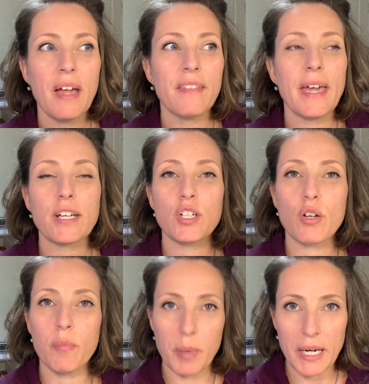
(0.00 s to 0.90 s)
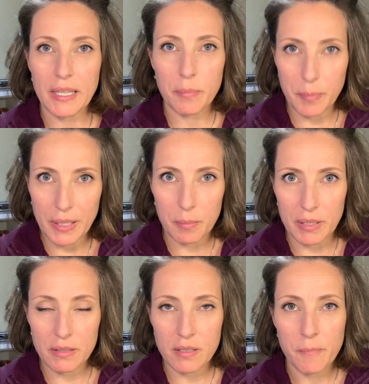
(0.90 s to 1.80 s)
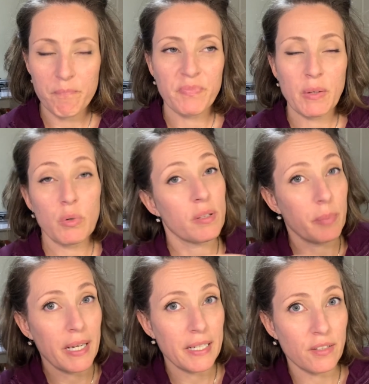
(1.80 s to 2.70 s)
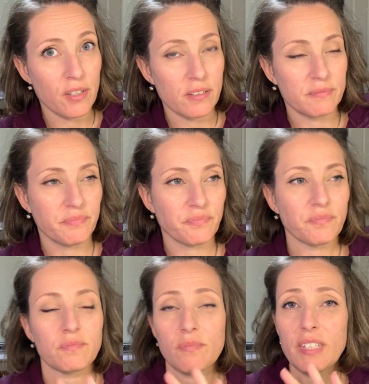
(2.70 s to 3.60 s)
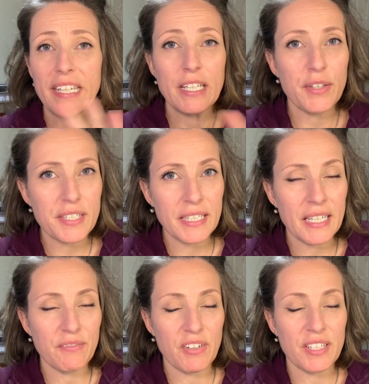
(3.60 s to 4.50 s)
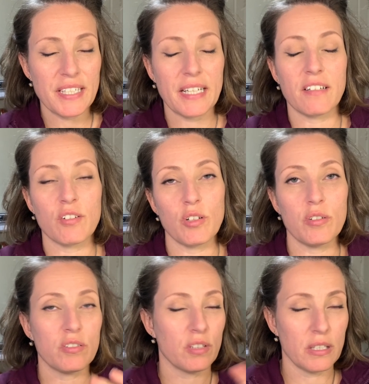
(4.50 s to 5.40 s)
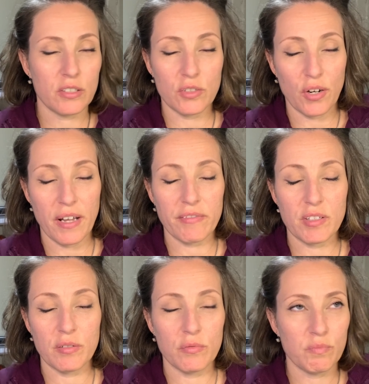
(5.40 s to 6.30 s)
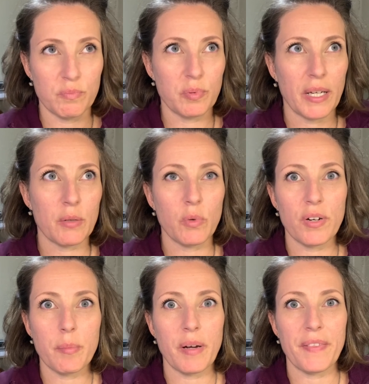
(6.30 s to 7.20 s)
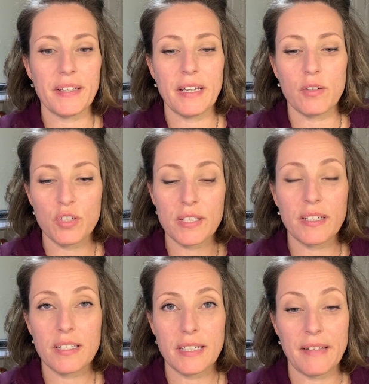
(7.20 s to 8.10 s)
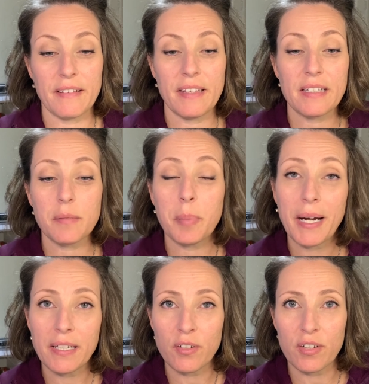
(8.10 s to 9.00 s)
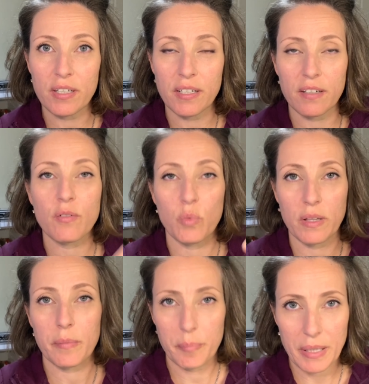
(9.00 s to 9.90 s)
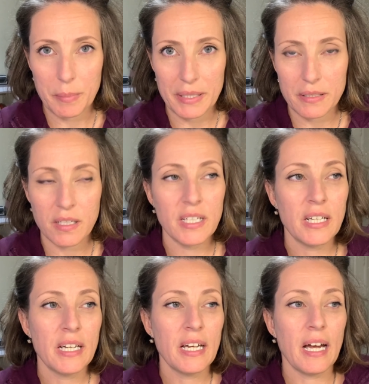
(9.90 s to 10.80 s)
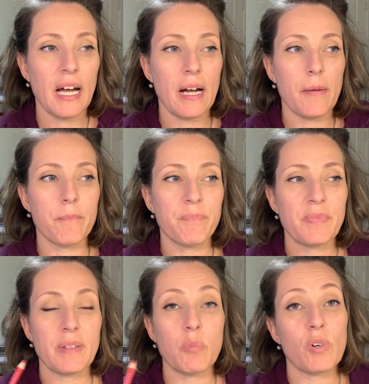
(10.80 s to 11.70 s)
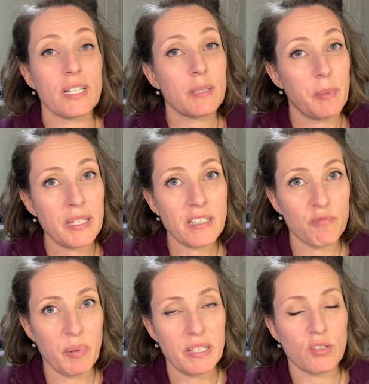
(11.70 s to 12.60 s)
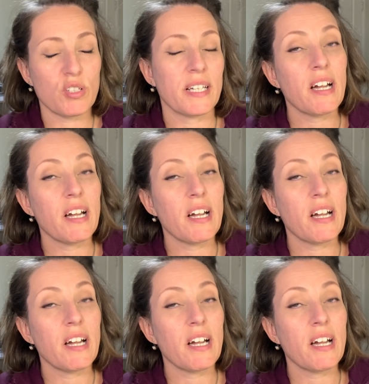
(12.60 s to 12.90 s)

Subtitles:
they actually combine the pigment with a binder. Now this can get very technical, don't have to worry about that now. Just understand that there's a binder in here with pigment. The more expensive pencils, like